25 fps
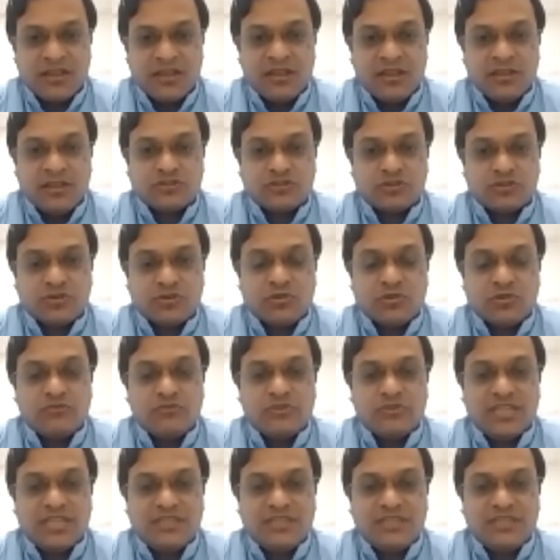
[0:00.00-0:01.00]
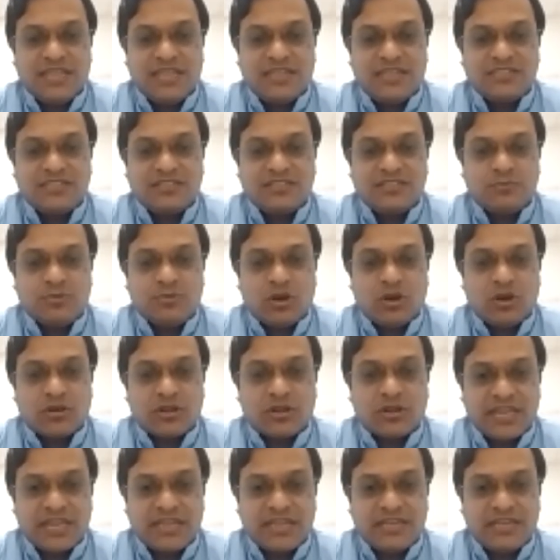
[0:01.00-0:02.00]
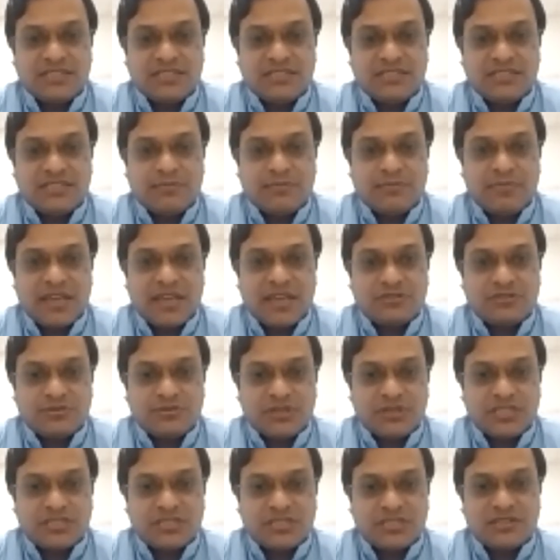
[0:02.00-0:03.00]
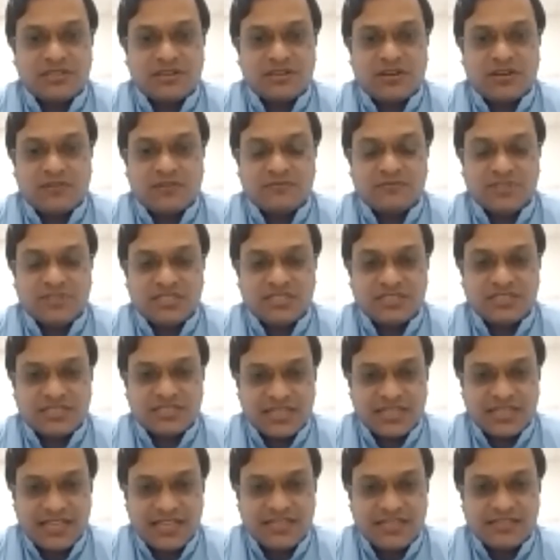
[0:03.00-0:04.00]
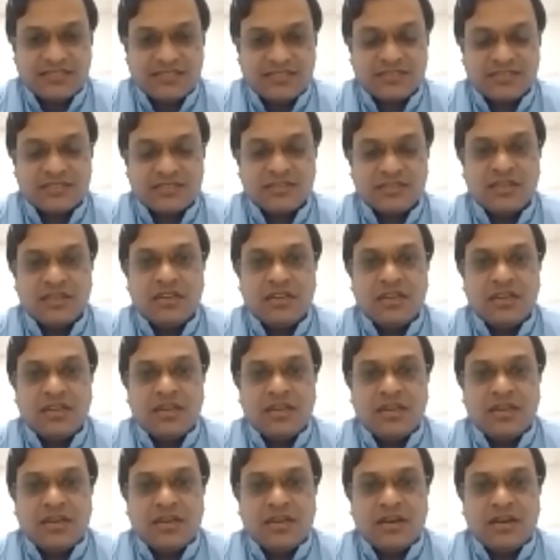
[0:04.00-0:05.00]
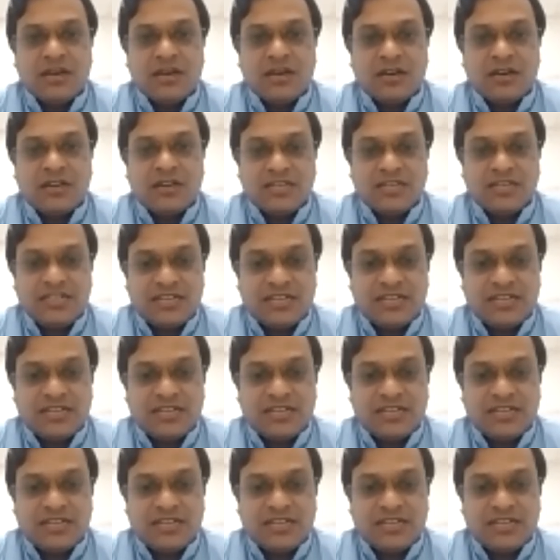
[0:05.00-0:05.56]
So when there is a blockade in the maturation of these cells, it